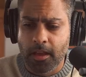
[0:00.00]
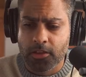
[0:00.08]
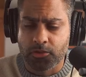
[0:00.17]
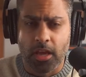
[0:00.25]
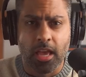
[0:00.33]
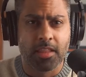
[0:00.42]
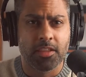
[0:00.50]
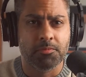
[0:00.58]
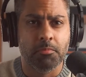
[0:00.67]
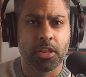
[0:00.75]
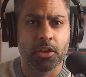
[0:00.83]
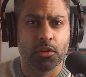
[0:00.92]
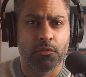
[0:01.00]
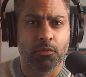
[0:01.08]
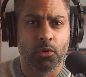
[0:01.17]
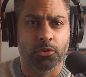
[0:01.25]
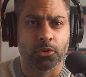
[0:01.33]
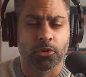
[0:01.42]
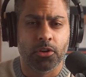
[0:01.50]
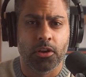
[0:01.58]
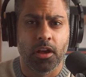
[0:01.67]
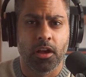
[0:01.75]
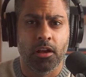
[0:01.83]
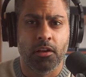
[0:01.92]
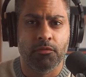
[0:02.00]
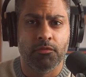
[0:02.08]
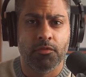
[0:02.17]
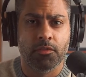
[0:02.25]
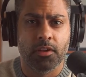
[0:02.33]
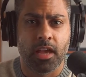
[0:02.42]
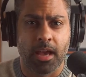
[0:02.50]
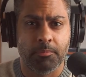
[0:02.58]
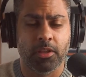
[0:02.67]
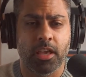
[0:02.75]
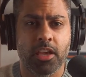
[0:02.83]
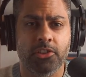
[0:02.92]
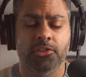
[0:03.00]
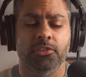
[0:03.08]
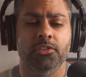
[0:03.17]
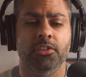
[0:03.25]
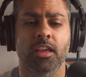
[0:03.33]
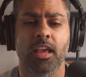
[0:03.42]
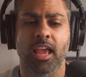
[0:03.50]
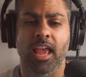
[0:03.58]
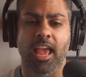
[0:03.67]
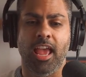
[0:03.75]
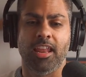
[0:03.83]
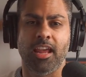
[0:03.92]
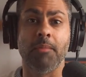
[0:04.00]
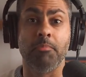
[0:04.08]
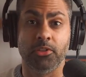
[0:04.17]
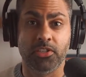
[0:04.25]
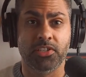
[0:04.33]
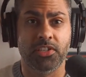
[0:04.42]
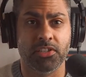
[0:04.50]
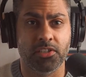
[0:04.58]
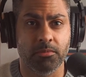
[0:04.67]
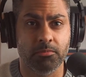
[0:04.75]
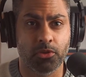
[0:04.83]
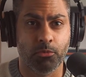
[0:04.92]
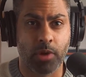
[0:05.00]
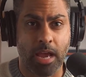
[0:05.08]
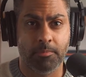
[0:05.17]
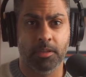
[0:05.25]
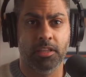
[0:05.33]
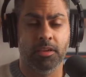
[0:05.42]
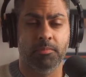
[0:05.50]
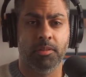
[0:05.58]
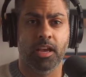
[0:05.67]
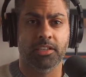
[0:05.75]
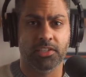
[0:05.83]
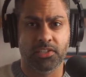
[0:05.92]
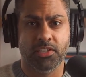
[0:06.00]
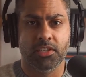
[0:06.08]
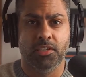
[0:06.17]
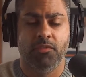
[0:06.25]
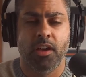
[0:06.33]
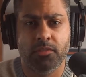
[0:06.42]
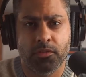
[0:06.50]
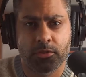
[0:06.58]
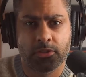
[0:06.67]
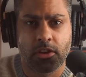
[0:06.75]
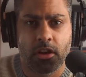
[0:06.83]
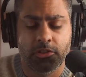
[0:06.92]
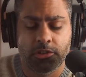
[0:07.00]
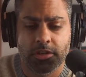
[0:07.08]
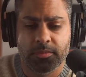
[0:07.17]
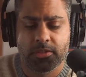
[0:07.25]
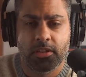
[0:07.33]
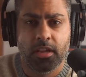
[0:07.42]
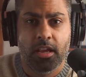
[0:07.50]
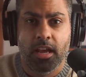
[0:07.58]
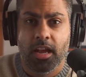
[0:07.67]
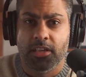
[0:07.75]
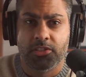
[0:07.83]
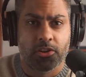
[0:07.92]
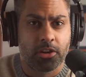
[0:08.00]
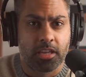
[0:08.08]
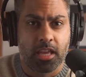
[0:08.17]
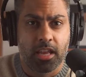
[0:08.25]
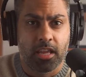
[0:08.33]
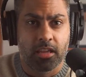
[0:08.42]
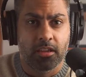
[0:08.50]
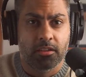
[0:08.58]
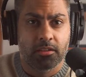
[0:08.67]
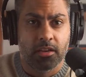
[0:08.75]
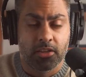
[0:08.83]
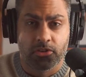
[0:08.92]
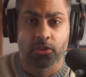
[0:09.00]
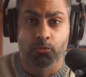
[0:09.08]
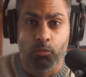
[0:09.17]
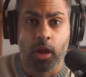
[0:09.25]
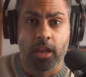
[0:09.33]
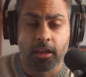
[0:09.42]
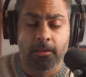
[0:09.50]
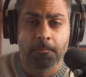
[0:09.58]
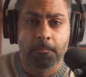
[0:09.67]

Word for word: So I had this manila folder of applications and I built a system to rapidly apply to 65 different scholarships. I started getting, I started winning.